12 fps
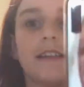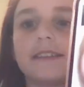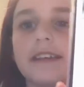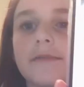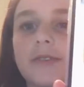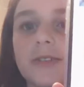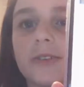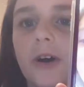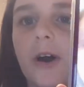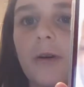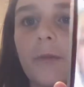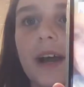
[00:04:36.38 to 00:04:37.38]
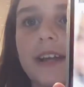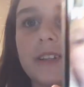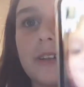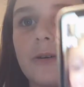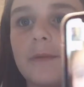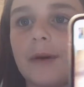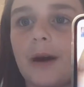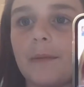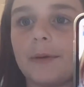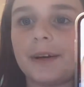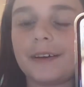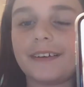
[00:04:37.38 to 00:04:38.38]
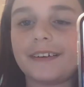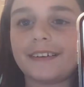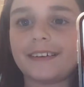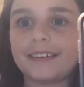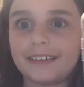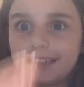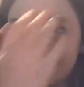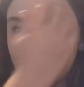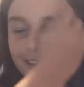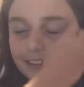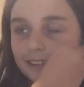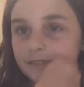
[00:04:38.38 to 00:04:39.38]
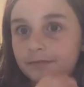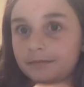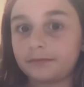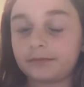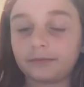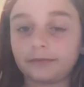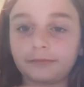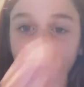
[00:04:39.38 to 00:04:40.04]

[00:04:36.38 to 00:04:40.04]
It's Ava's dog. Wait, show him Bob. Yeah, this is